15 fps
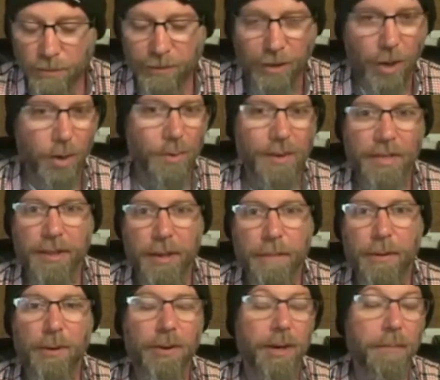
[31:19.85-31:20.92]
flow with the
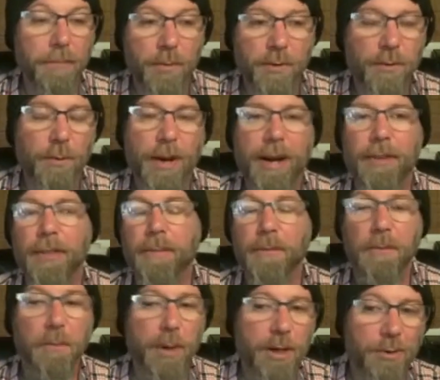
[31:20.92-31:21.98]
opponent and move around them
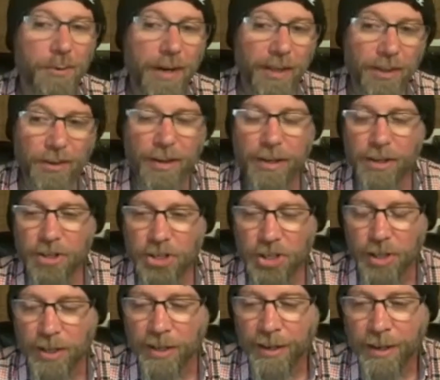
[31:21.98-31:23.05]
and redirect their
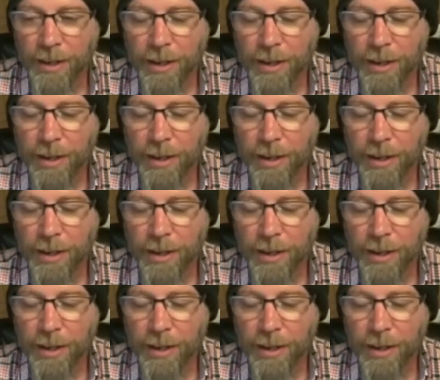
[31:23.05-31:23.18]
energy.